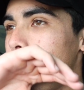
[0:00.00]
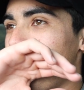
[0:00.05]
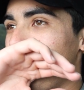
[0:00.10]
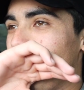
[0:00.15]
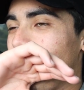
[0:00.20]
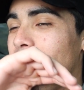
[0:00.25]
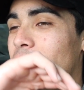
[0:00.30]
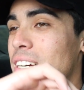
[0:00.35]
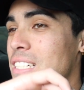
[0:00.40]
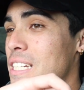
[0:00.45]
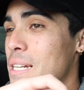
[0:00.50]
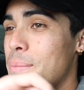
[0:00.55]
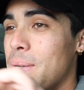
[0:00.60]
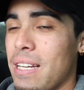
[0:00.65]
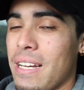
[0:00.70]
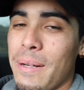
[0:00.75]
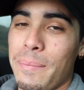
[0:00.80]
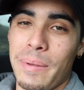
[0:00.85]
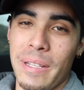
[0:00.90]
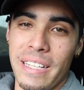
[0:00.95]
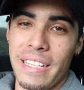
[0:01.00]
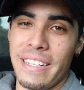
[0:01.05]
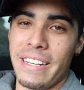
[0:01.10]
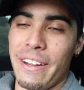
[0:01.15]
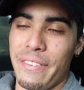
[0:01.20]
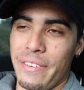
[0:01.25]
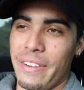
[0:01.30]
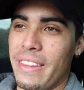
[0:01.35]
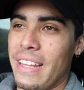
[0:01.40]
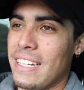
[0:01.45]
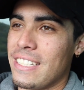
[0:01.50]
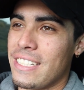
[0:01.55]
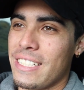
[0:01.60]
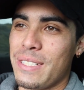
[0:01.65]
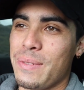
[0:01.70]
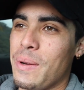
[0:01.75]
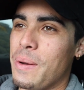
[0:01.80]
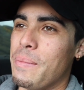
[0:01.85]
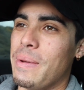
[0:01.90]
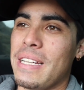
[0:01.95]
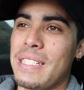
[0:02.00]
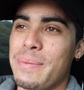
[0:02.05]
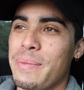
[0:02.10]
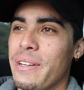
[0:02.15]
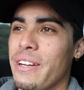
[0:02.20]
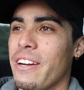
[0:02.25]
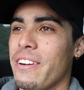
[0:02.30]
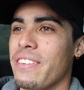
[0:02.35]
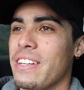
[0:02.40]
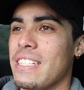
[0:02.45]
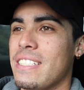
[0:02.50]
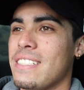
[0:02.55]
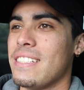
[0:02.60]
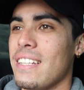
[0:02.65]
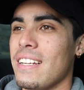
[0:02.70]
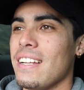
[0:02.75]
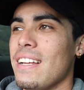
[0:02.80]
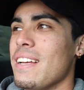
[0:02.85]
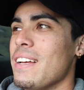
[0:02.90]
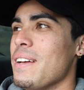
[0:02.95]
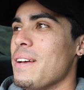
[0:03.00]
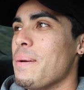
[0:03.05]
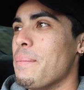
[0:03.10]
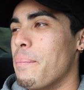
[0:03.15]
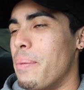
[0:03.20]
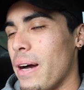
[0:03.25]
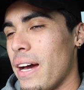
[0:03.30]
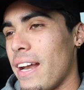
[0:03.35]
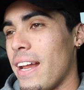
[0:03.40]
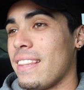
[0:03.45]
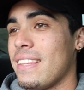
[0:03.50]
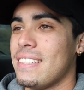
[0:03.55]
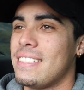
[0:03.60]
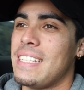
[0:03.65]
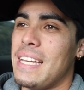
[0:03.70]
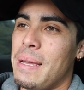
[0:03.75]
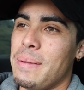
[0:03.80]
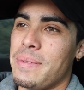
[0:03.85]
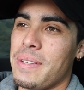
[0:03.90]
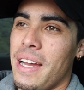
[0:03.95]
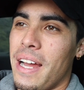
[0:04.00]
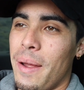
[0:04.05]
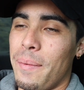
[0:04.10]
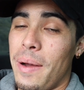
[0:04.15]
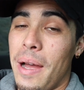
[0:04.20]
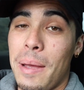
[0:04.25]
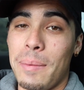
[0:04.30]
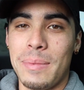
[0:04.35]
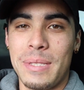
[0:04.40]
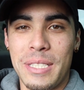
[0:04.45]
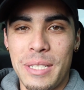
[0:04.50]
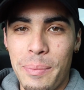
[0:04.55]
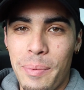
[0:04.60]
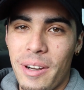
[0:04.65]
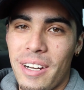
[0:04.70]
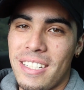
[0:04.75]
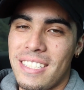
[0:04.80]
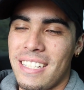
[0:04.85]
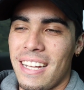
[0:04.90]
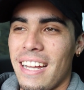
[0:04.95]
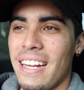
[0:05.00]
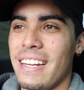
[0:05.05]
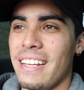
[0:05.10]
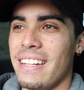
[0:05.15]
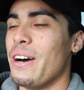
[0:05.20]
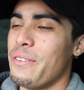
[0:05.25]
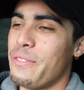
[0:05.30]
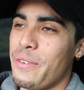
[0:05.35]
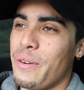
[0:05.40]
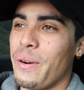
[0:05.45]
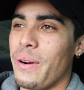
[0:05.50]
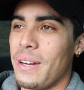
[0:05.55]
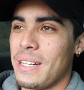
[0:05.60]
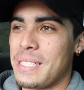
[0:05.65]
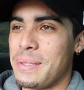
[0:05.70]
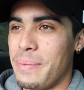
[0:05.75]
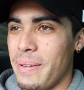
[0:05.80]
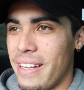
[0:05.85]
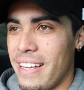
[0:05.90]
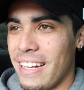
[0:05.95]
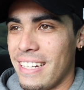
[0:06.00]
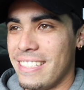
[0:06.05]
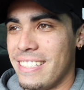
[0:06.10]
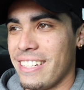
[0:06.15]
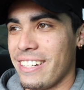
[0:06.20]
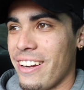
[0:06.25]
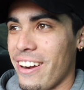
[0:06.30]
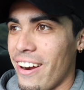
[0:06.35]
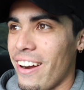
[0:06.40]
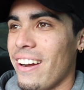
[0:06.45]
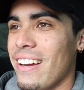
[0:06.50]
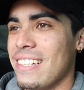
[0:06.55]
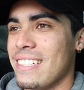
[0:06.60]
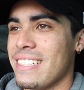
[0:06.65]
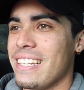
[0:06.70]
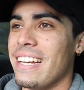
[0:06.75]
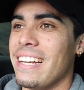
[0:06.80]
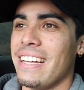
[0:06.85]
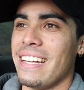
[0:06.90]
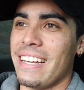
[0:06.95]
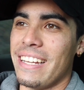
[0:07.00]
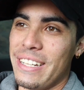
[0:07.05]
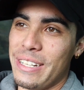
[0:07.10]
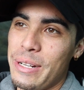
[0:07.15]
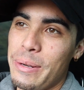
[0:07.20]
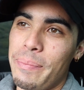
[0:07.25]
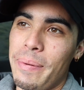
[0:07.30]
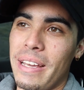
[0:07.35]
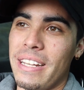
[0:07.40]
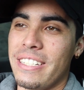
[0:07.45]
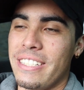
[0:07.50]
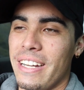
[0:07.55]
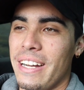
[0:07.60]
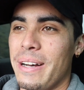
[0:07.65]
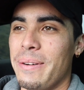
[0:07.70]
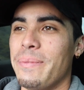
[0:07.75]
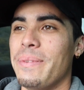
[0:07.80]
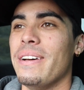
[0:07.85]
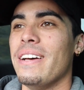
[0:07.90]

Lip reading: My car's gonna be completely different. That's just what makes me nervous. But at the same time, I'm super excited, of course, because the car is getting a new paint job.